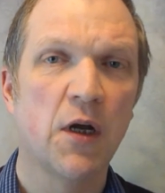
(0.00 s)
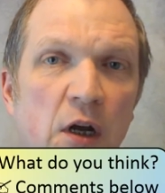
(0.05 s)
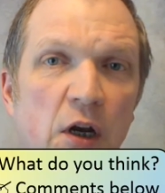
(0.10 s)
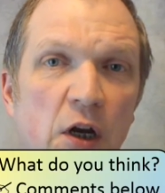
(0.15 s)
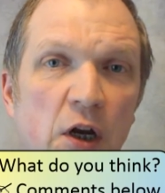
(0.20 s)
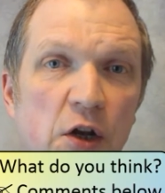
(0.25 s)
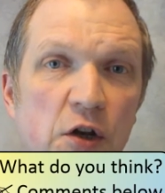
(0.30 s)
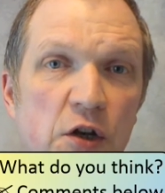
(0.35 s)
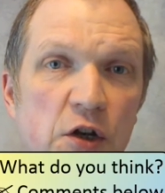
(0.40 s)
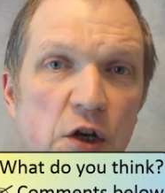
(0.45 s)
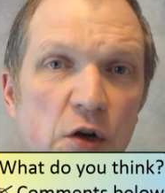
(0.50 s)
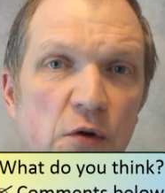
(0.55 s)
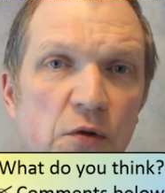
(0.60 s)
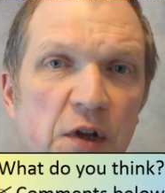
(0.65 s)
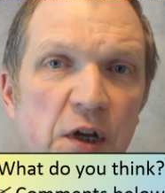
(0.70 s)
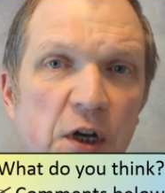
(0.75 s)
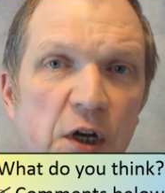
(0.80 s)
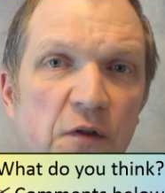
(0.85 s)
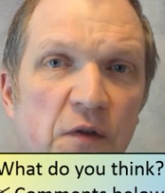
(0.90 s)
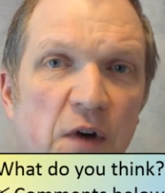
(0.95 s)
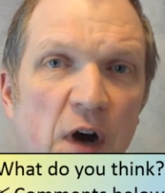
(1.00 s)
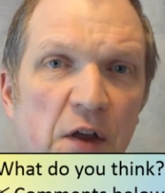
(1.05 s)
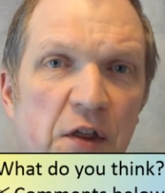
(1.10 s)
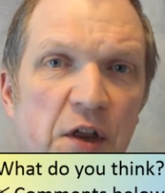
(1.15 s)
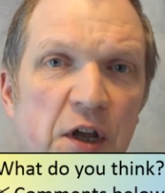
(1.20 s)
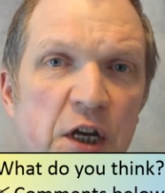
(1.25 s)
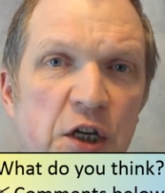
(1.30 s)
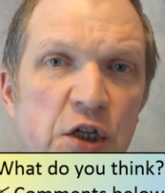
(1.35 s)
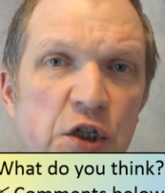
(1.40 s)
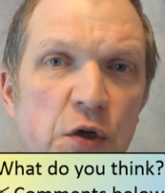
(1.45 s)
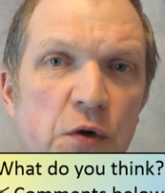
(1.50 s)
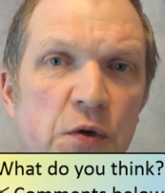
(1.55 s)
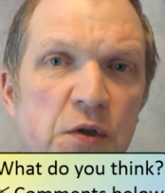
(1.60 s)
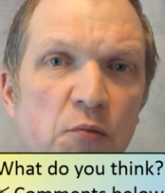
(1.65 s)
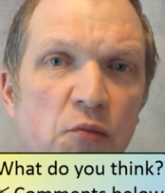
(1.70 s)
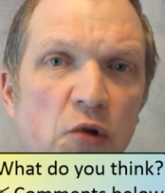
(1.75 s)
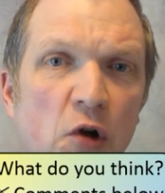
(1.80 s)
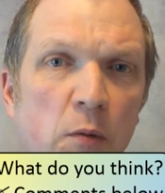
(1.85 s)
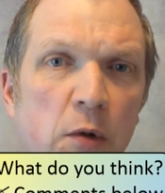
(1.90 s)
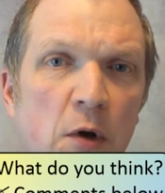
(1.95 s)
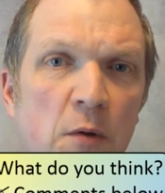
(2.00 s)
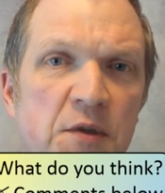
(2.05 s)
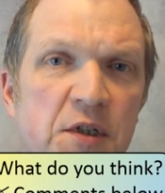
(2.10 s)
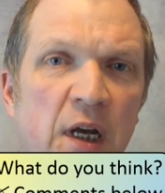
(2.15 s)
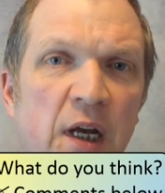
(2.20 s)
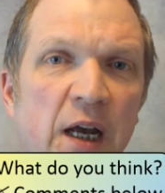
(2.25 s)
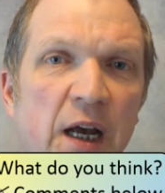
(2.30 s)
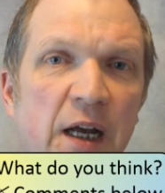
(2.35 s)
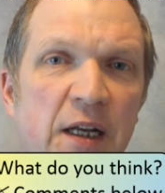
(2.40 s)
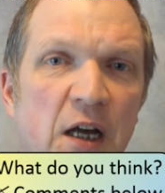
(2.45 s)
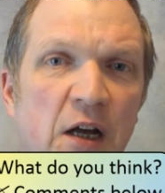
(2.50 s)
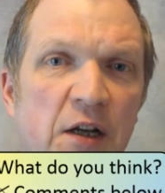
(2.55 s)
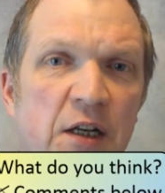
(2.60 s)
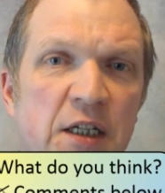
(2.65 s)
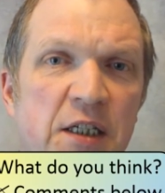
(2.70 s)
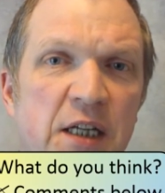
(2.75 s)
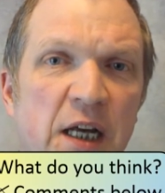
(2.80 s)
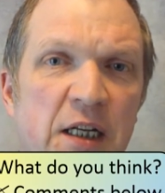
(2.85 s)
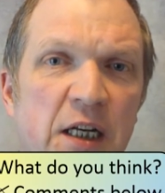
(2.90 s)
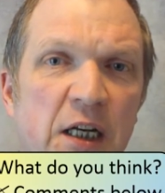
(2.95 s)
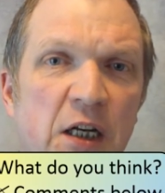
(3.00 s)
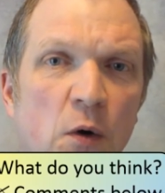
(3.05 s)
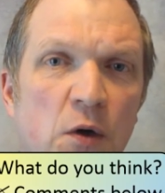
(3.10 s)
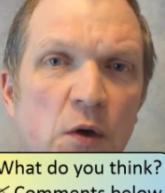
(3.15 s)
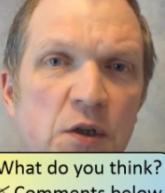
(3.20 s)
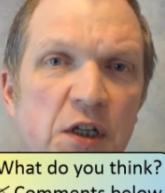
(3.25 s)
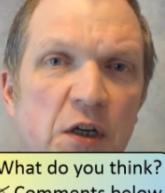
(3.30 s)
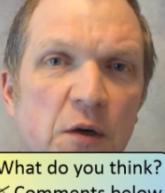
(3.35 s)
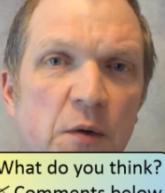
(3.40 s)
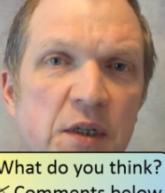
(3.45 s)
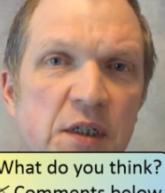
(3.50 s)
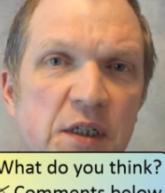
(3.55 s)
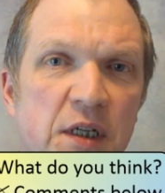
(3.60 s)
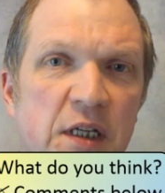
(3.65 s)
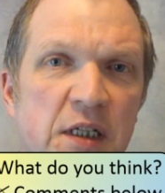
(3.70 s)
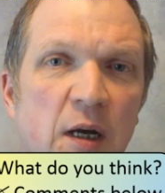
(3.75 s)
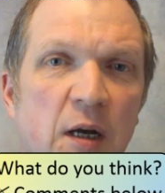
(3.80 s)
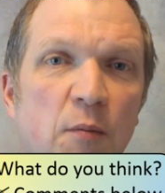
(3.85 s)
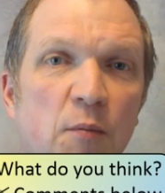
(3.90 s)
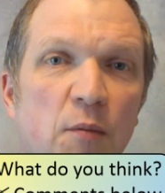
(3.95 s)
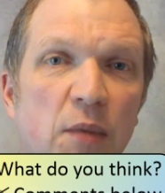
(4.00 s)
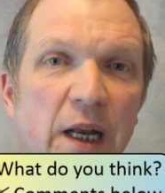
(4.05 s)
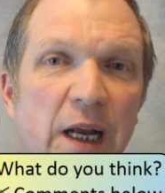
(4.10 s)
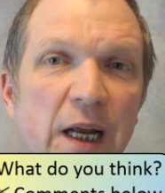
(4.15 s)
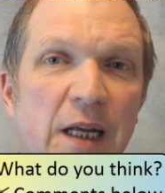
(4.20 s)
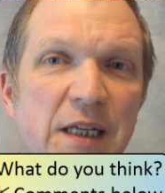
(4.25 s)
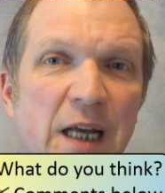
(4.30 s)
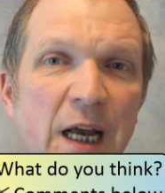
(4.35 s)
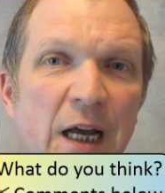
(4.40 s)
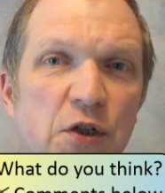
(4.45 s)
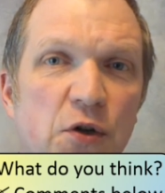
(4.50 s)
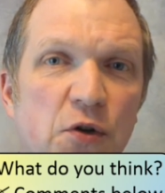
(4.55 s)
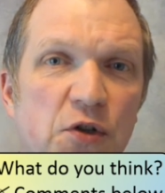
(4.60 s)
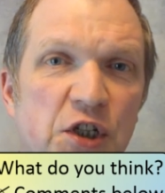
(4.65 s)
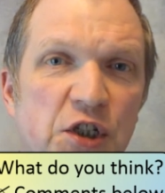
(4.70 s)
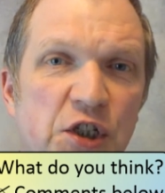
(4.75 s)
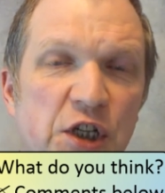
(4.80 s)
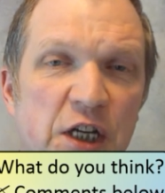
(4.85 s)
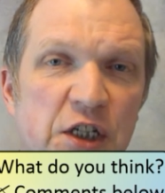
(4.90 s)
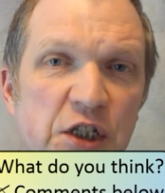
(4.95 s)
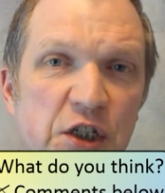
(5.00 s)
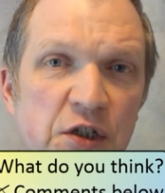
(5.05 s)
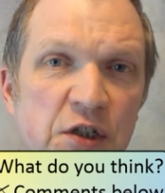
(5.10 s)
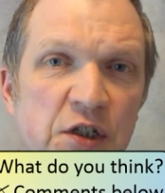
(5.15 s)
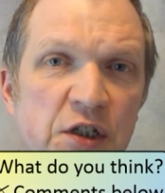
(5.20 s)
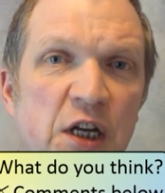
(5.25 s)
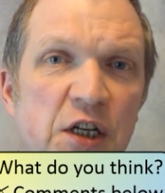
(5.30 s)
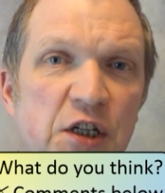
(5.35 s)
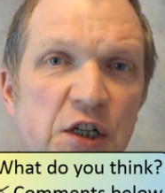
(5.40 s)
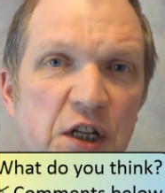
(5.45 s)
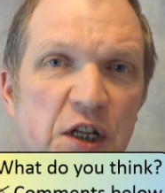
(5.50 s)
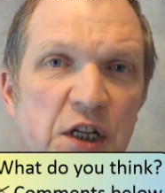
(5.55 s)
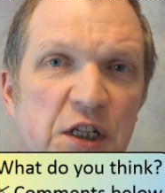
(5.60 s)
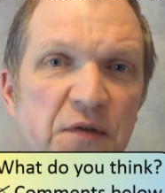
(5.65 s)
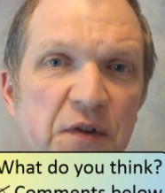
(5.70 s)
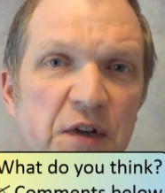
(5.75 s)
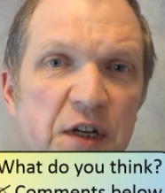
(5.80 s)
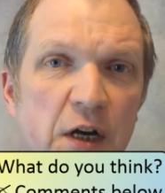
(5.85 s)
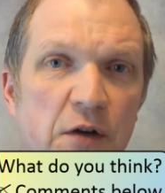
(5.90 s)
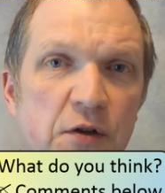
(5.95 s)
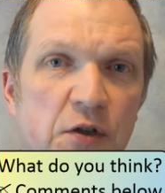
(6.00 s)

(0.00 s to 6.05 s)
Can you think of other issues, problems, and unintended consequences? Please add your suggestions to this video's